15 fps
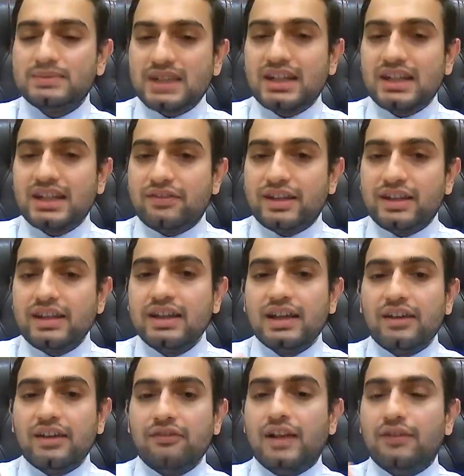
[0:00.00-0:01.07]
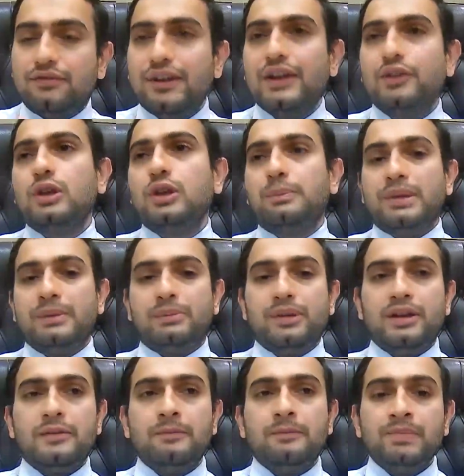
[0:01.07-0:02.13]
at giving welfare to the people.
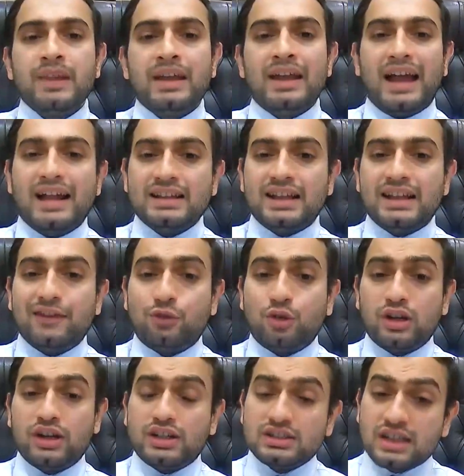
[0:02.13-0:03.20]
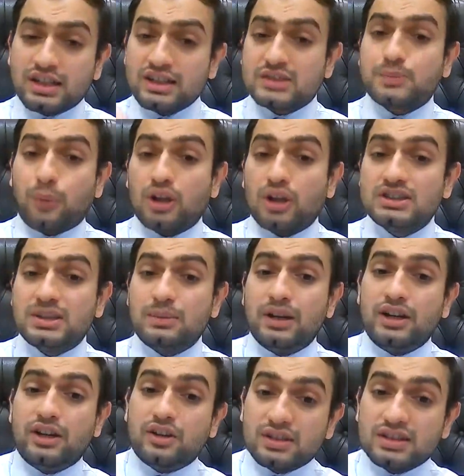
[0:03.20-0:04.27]
And therefore, it is a
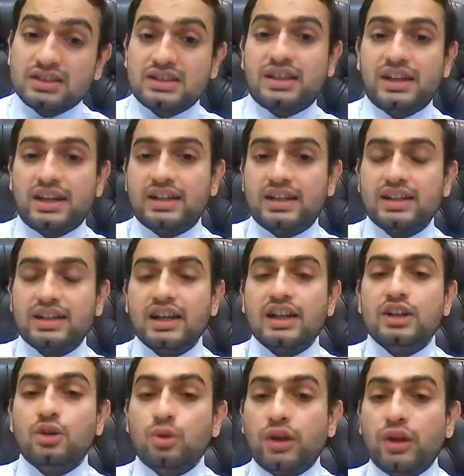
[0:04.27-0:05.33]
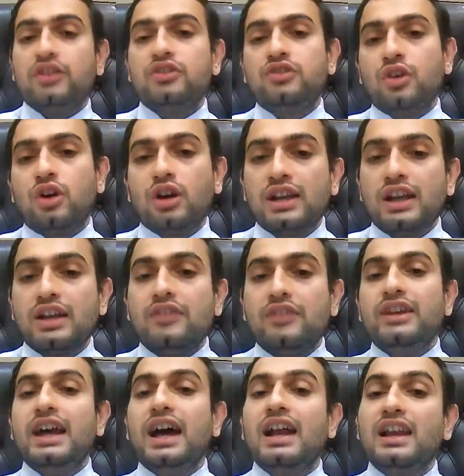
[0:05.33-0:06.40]
responsibility of the state to ensure that
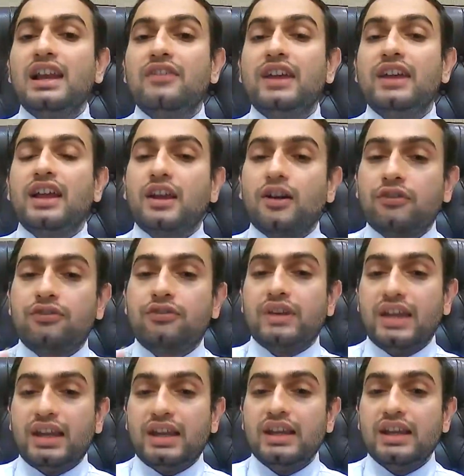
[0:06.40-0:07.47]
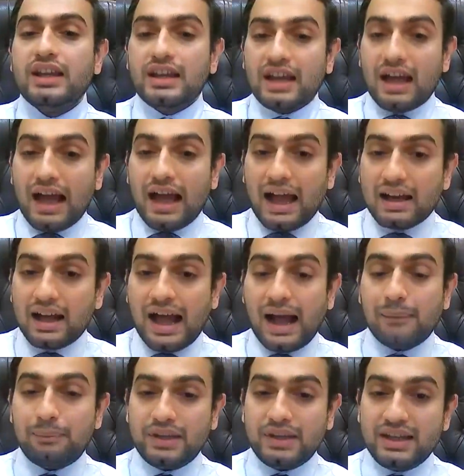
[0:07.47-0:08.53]
we are living in a free and a
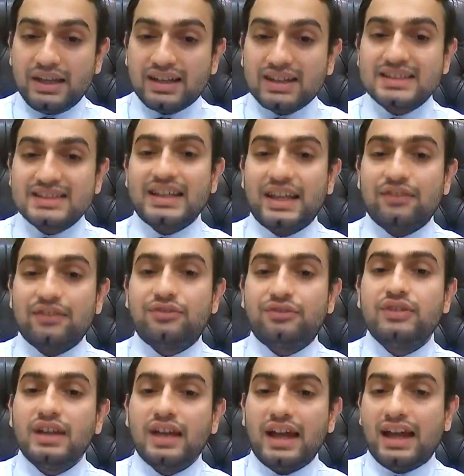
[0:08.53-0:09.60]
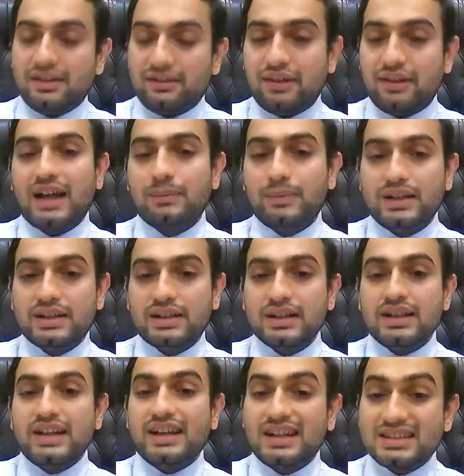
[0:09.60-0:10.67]
happy and a safe environment,
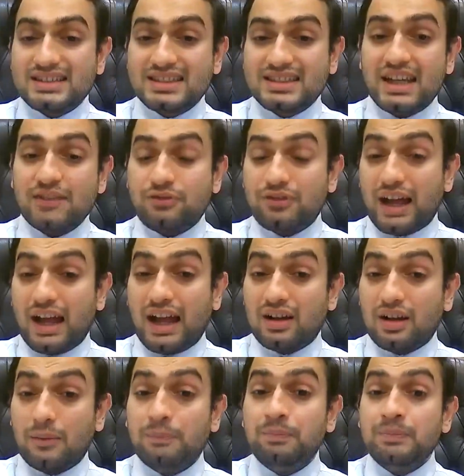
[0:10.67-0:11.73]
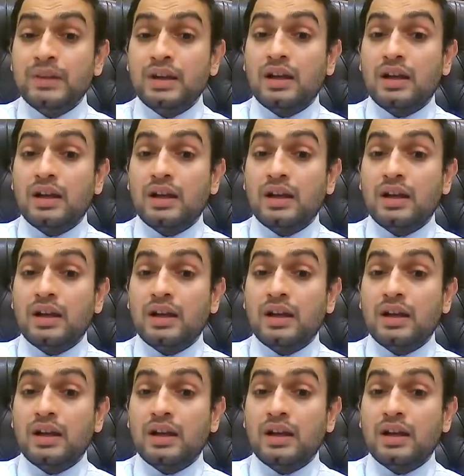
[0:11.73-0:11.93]
in a safe and a